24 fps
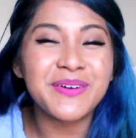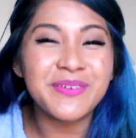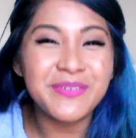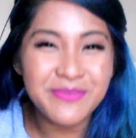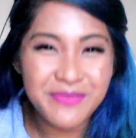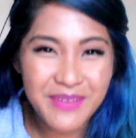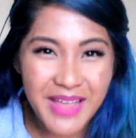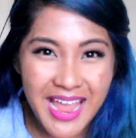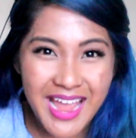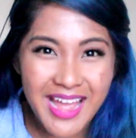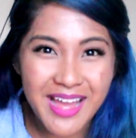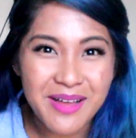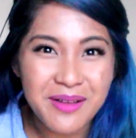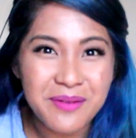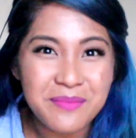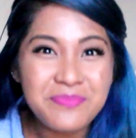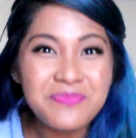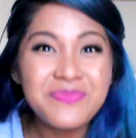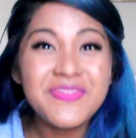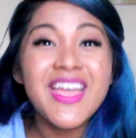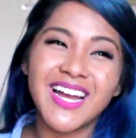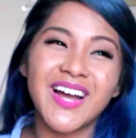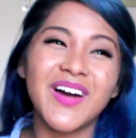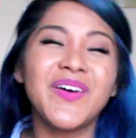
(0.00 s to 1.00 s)

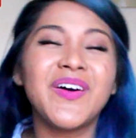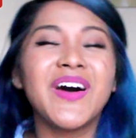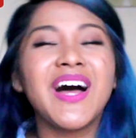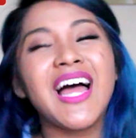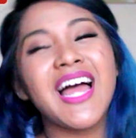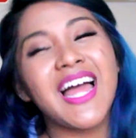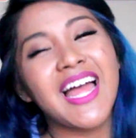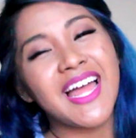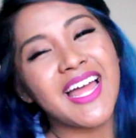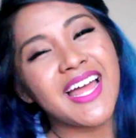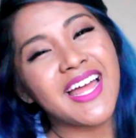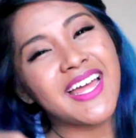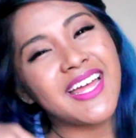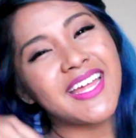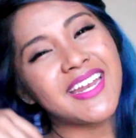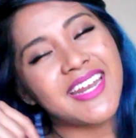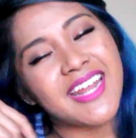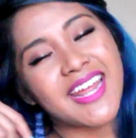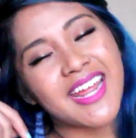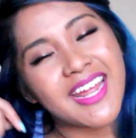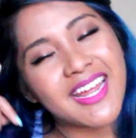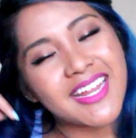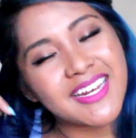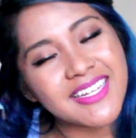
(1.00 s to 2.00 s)
fam, go ahead
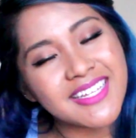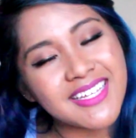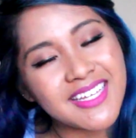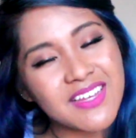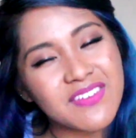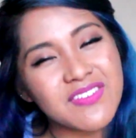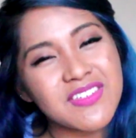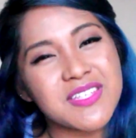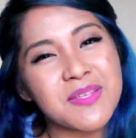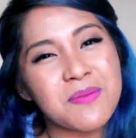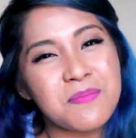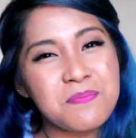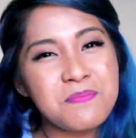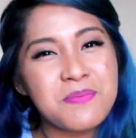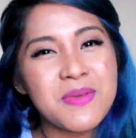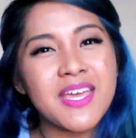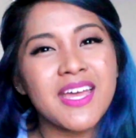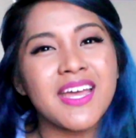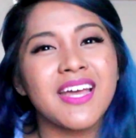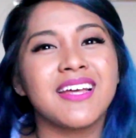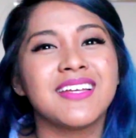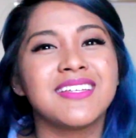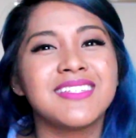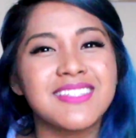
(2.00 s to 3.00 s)
and give us a
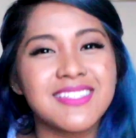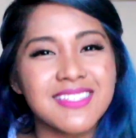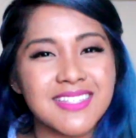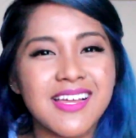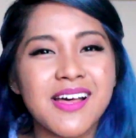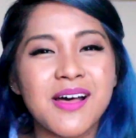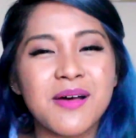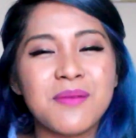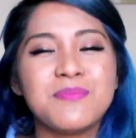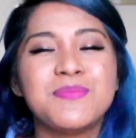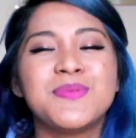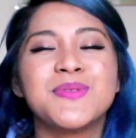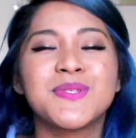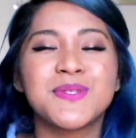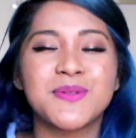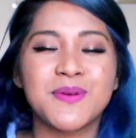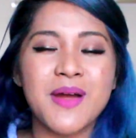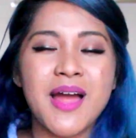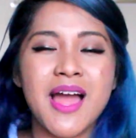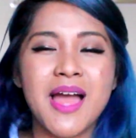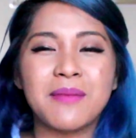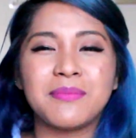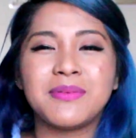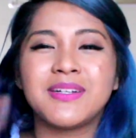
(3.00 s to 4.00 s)
big
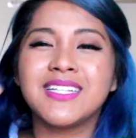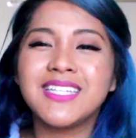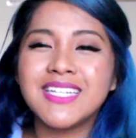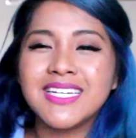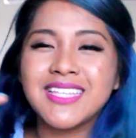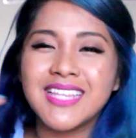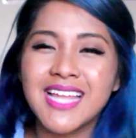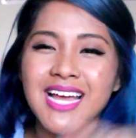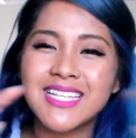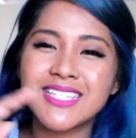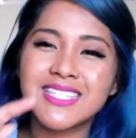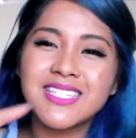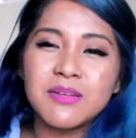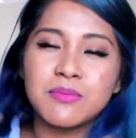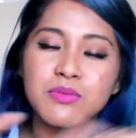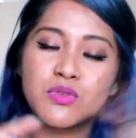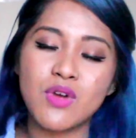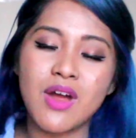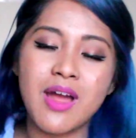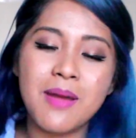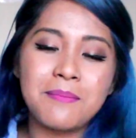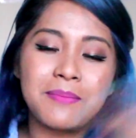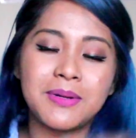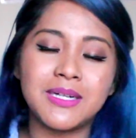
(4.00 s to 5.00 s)
subscribe. Click that
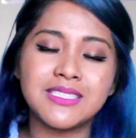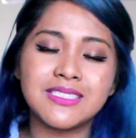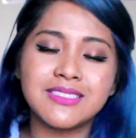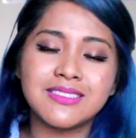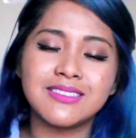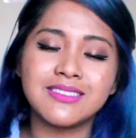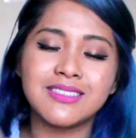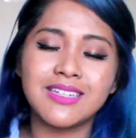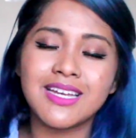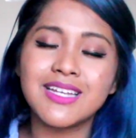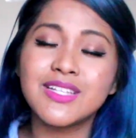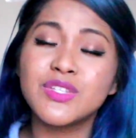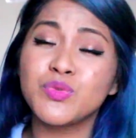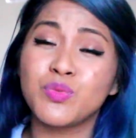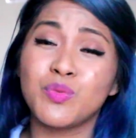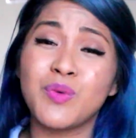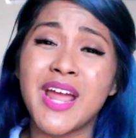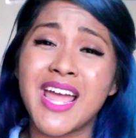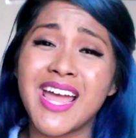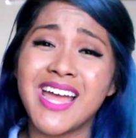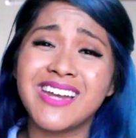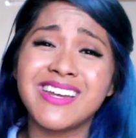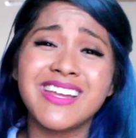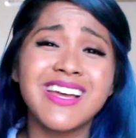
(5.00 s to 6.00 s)
subscribe button. It's
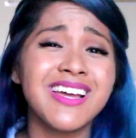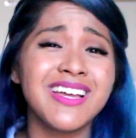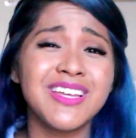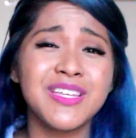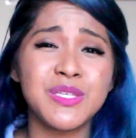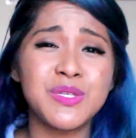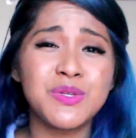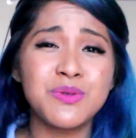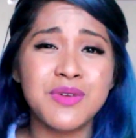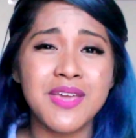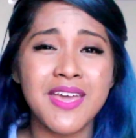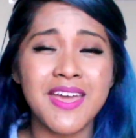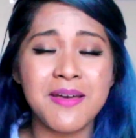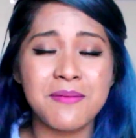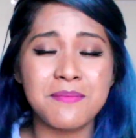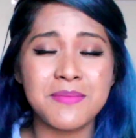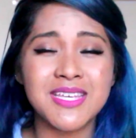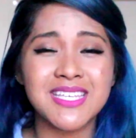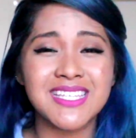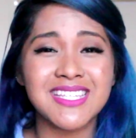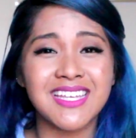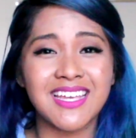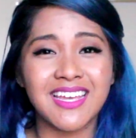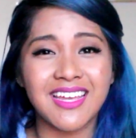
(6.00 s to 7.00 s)
red. You can't
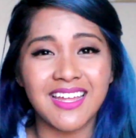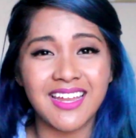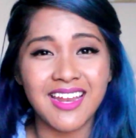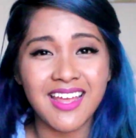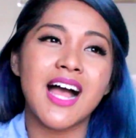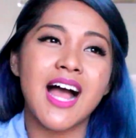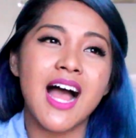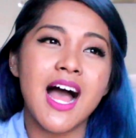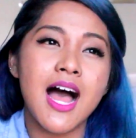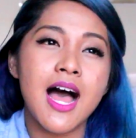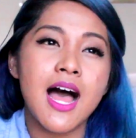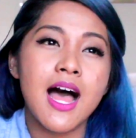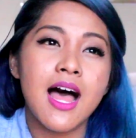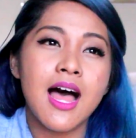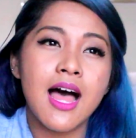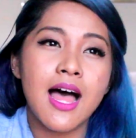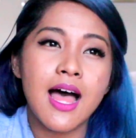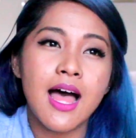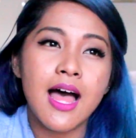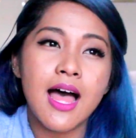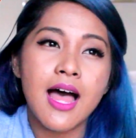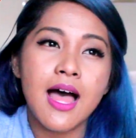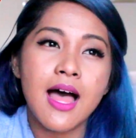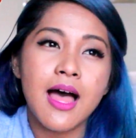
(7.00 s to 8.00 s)
miss it.
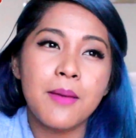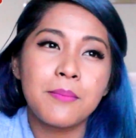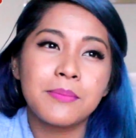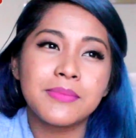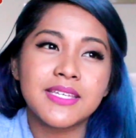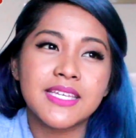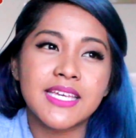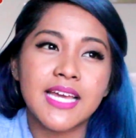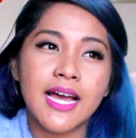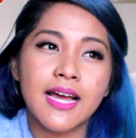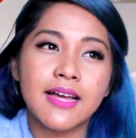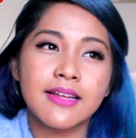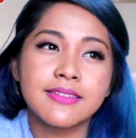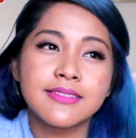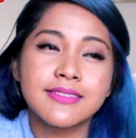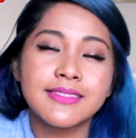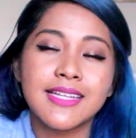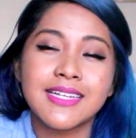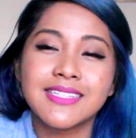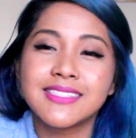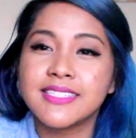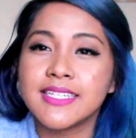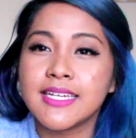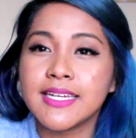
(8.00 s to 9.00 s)
Yeah,
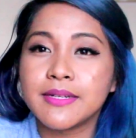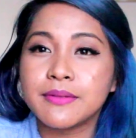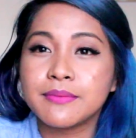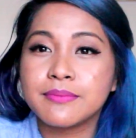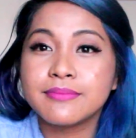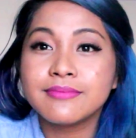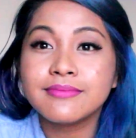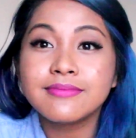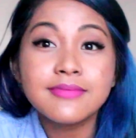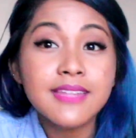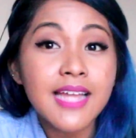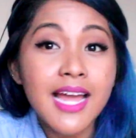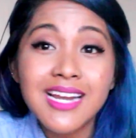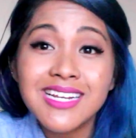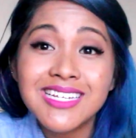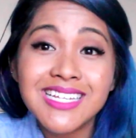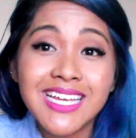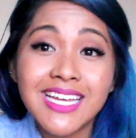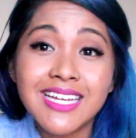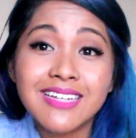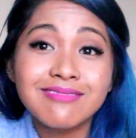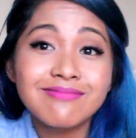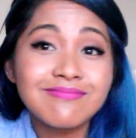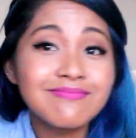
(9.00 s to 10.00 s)
that's it. That's
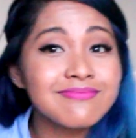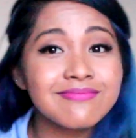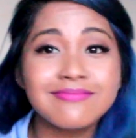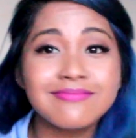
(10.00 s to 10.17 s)
it.